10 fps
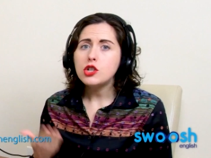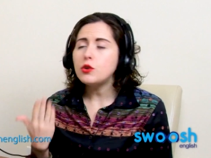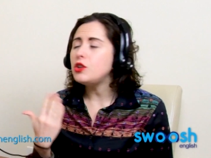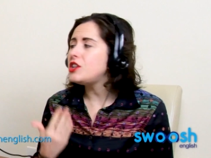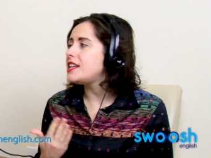So
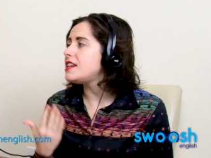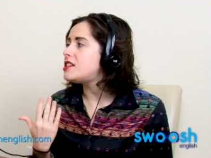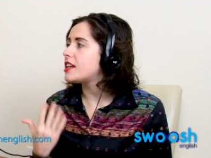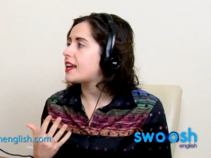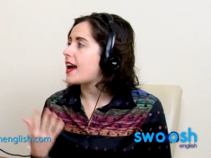you need
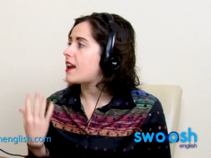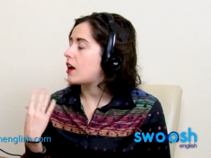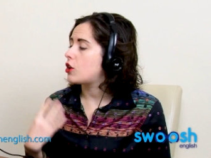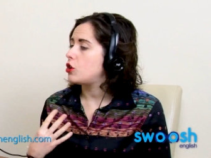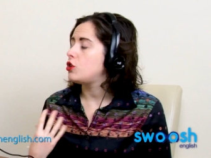to get
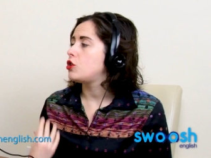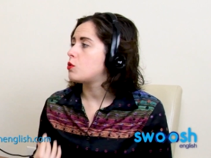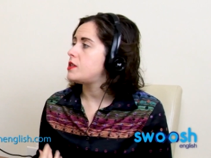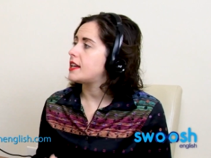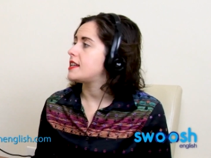a good
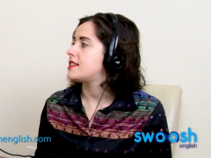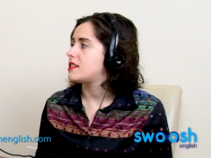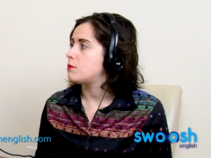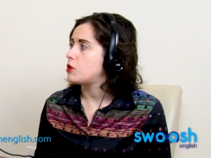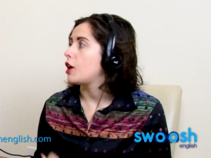note-taking
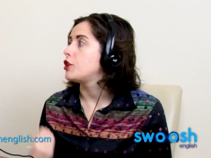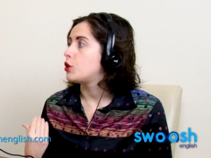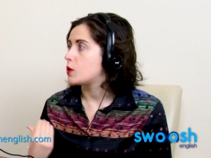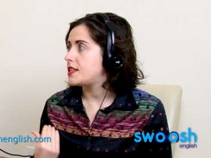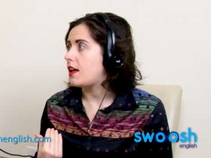system down
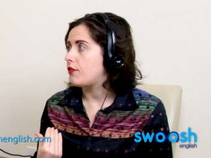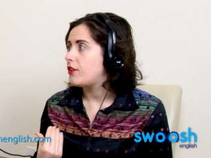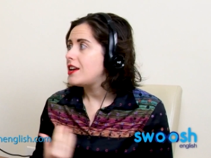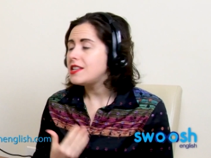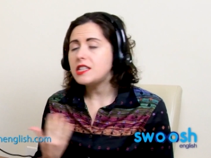yourself.
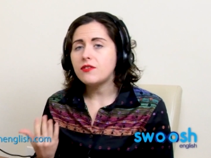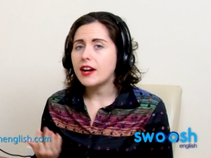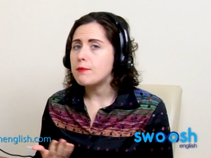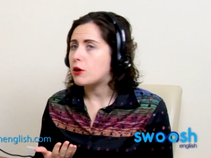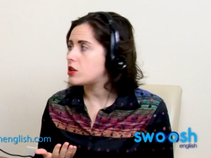This is a
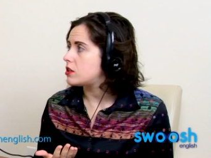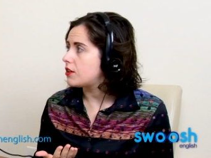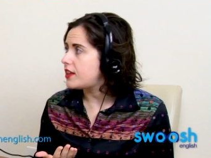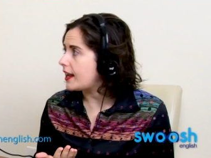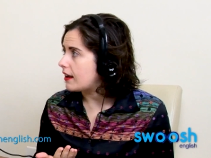very personal
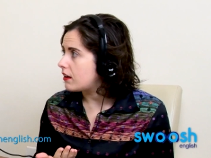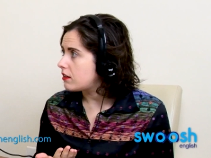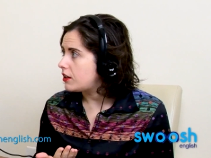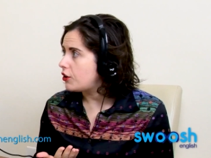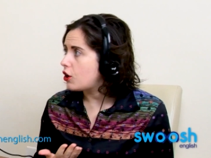thing,
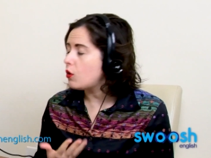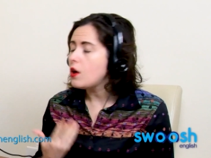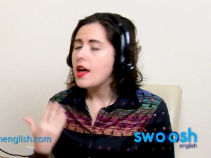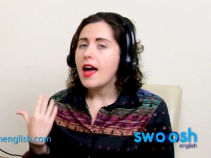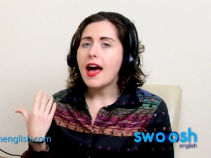
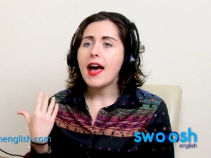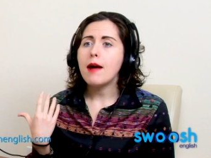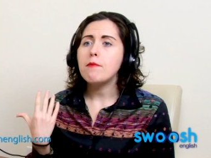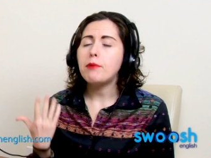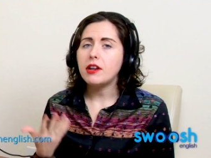
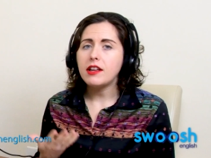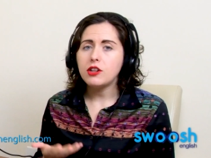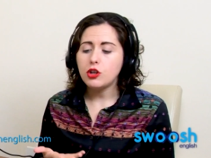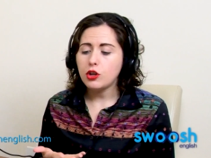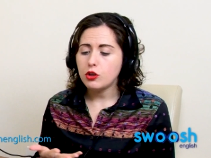but
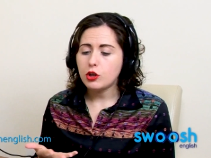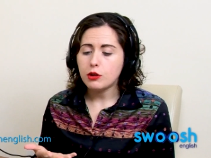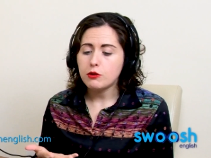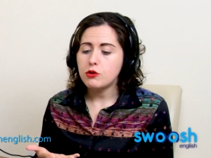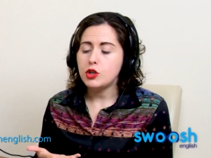you
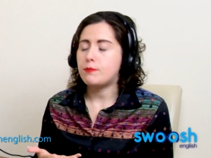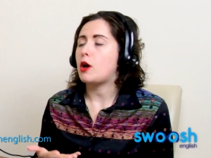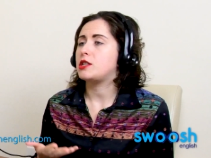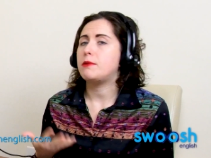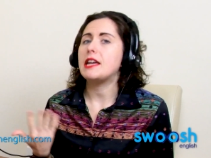can use
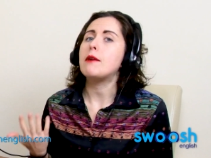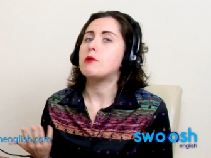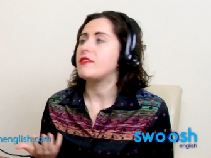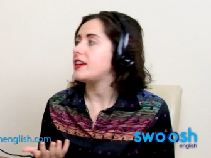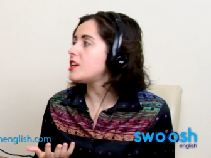possibly
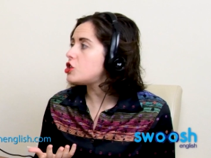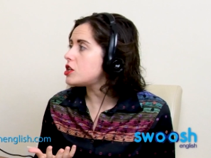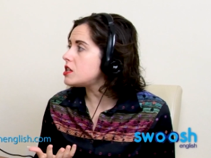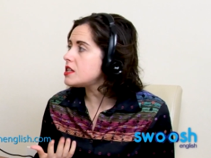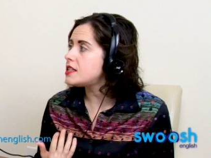
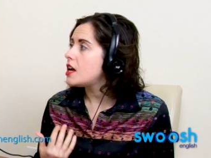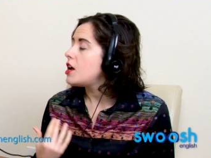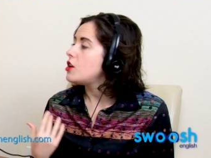abbreviations.